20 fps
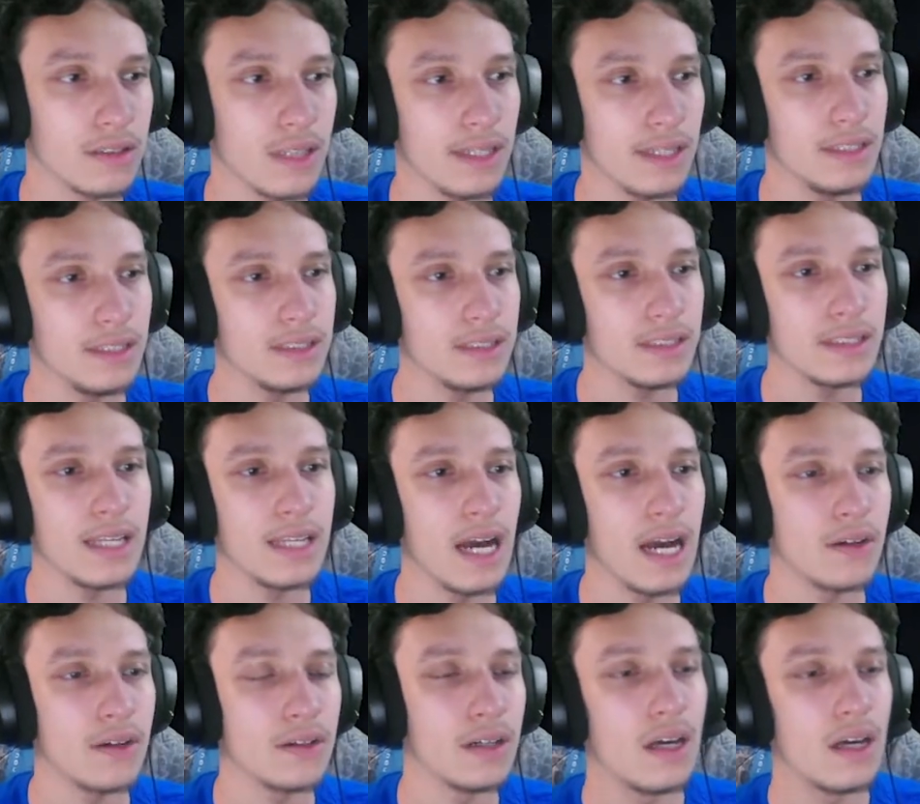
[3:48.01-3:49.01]
I need to get
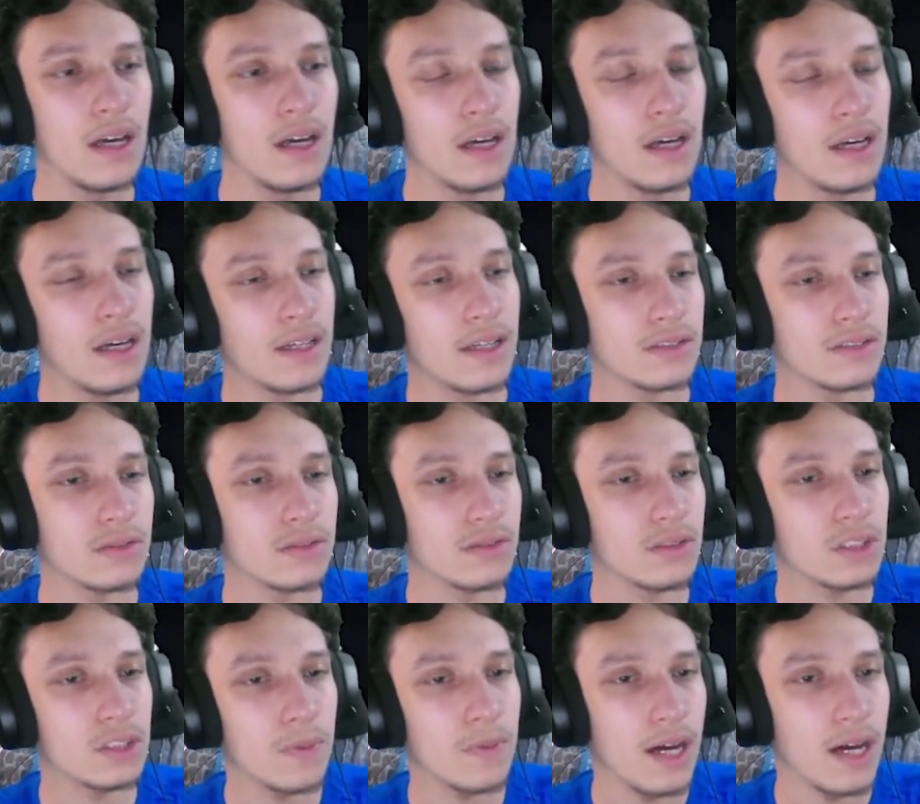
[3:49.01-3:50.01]
out as soon
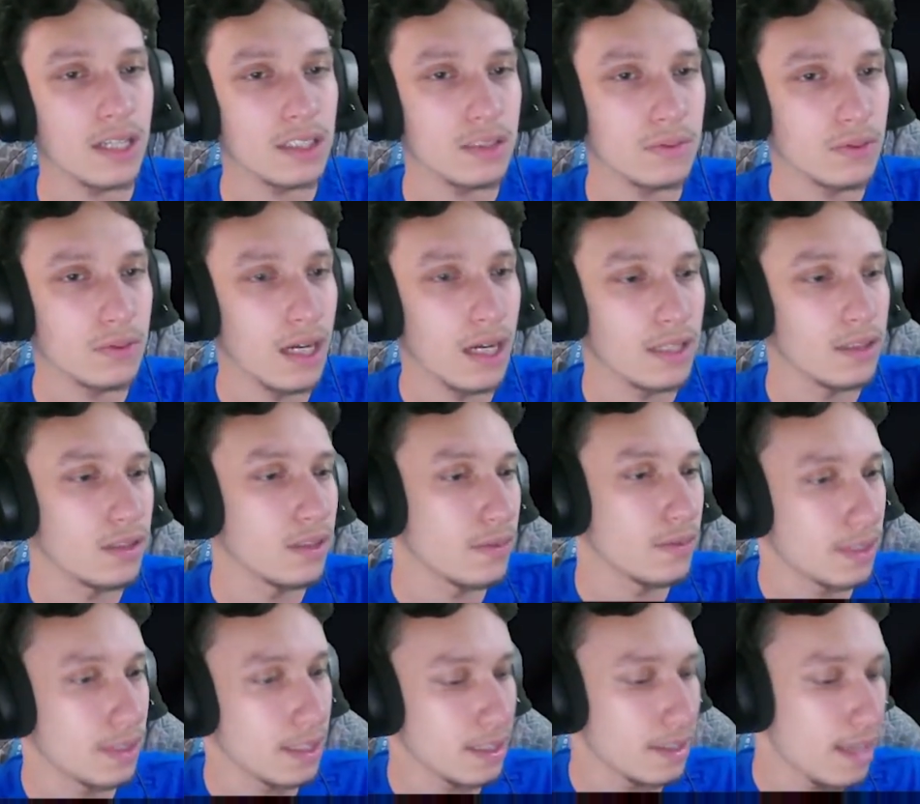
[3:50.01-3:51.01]
as possible. I don't
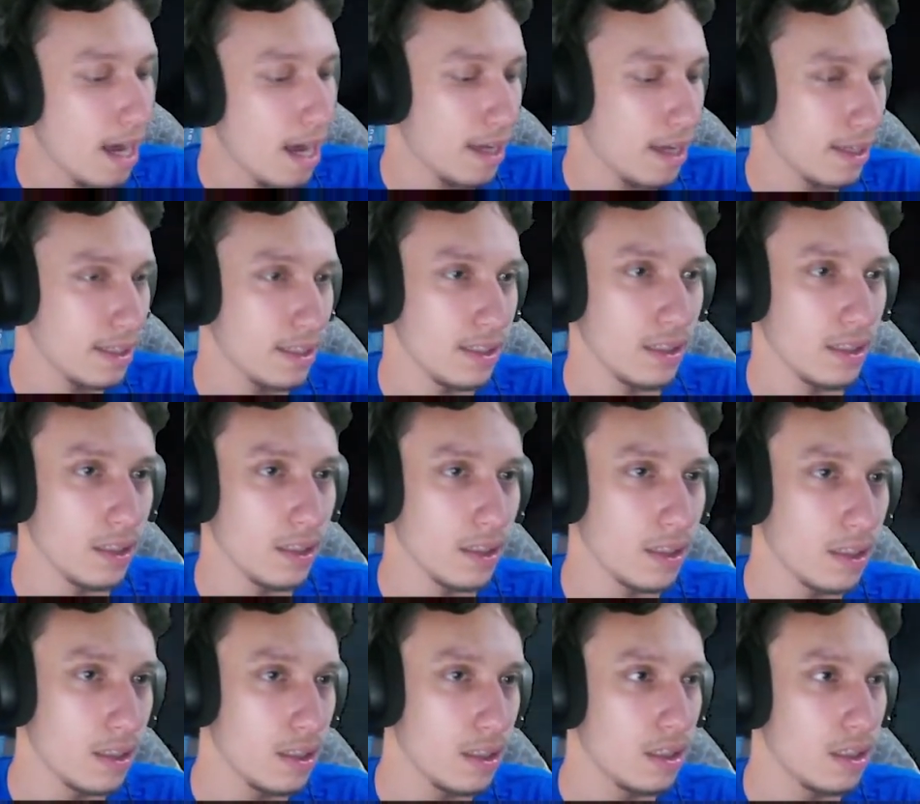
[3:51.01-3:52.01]
want to die here.
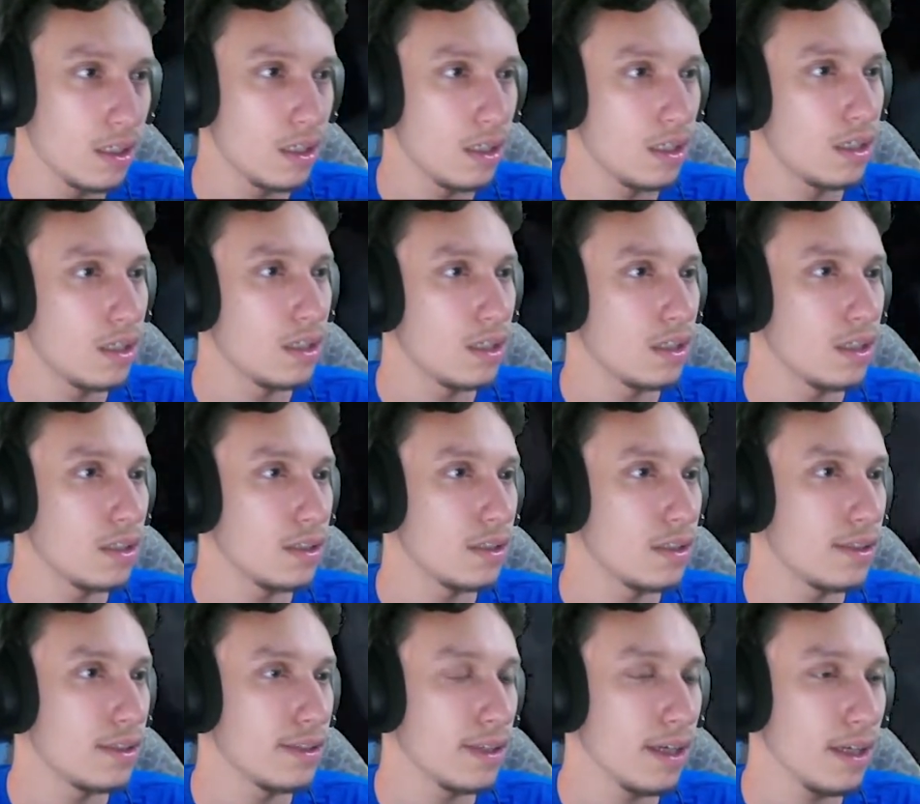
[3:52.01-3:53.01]

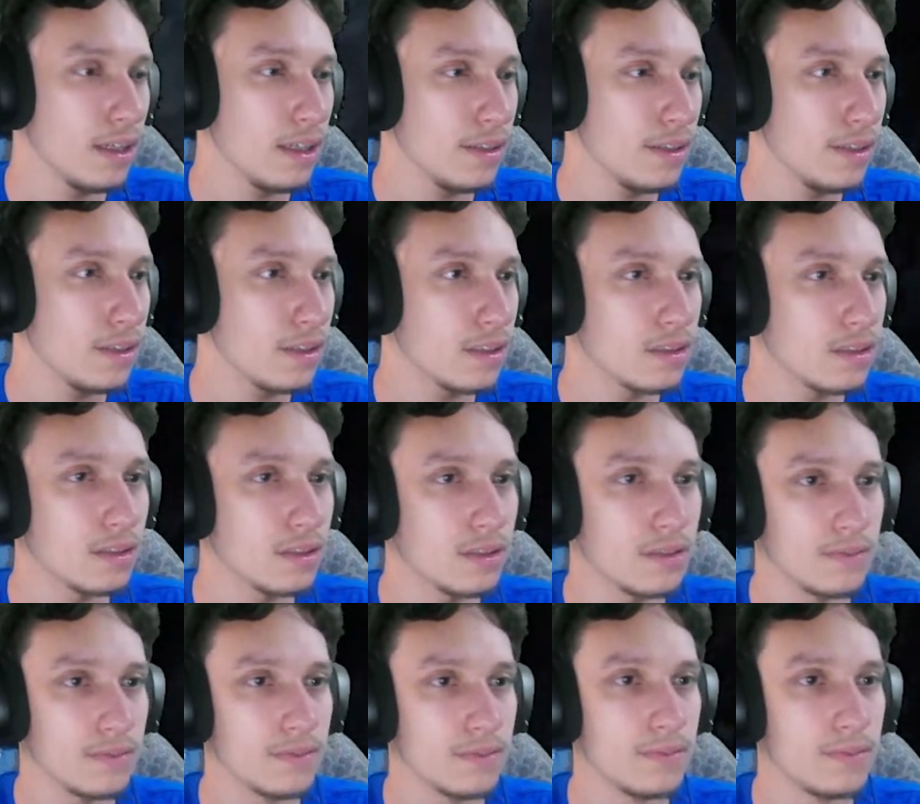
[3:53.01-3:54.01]

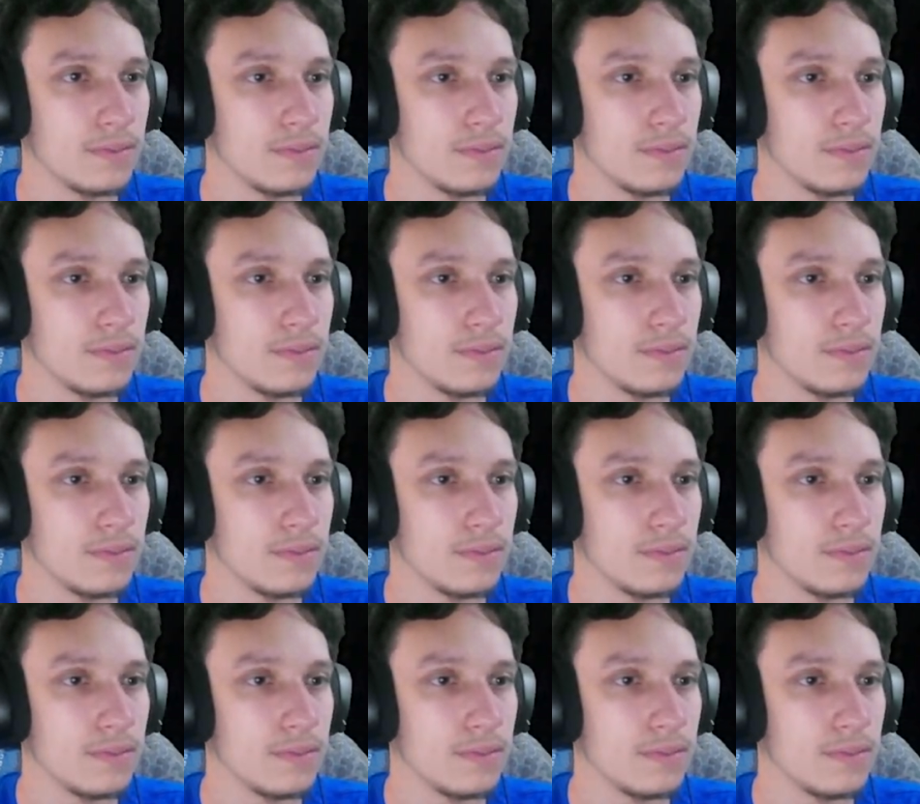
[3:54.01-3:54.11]
Damn.